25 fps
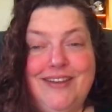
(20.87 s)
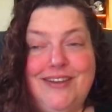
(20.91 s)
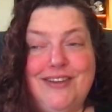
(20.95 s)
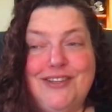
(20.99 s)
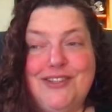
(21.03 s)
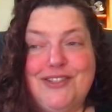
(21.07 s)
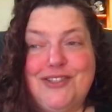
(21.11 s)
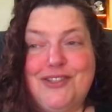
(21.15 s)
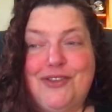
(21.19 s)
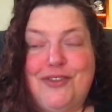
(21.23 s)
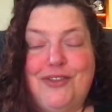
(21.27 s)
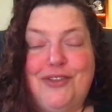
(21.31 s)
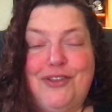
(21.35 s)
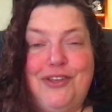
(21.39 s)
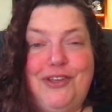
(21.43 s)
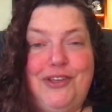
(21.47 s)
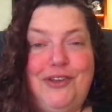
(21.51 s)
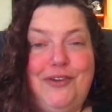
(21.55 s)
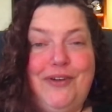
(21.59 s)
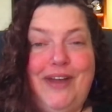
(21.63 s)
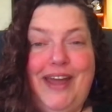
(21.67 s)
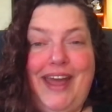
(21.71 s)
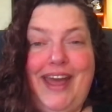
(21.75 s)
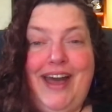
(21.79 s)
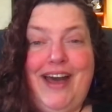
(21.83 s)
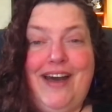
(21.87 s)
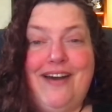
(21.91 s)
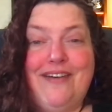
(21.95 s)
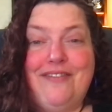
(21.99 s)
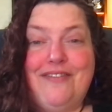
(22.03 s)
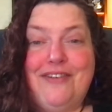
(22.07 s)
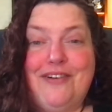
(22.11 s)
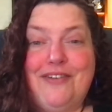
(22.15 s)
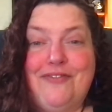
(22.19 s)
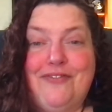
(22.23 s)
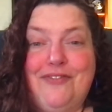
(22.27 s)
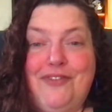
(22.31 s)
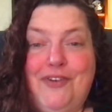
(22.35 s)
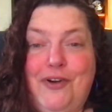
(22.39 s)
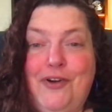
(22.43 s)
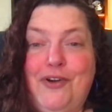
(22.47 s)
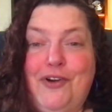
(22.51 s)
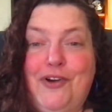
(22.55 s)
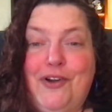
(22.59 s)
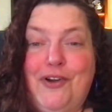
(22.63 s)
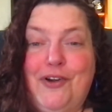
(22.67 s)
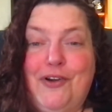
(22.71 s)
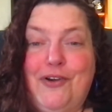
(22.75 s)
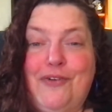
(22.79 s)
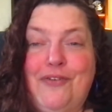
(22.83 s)
so that you have a
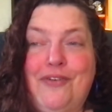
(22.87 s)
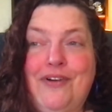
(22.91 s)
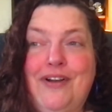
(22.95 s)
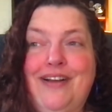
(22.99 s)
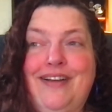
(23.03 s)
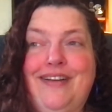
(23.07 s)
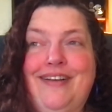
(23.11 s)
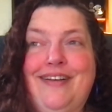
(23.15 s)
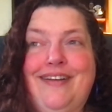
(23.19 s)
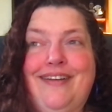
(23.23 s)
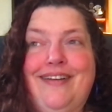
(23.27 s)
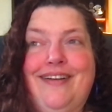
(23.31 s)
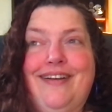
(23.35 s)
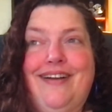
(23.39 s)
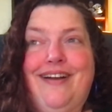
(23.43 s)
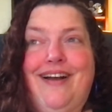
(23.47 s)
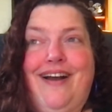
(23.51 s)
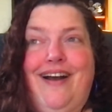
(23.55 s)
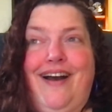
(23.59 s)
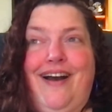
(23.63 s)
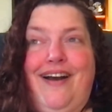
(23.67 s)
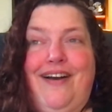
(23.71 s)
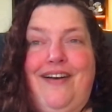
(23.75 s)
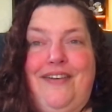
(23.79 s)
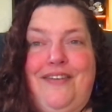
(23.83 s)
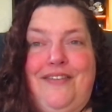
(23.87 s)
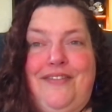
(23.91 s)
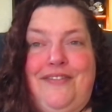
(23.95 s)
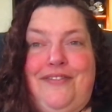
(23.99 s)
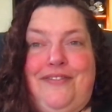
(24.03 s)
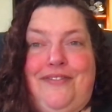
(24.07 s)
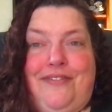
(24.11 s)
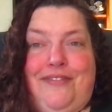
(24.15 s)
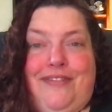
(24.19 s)
photo of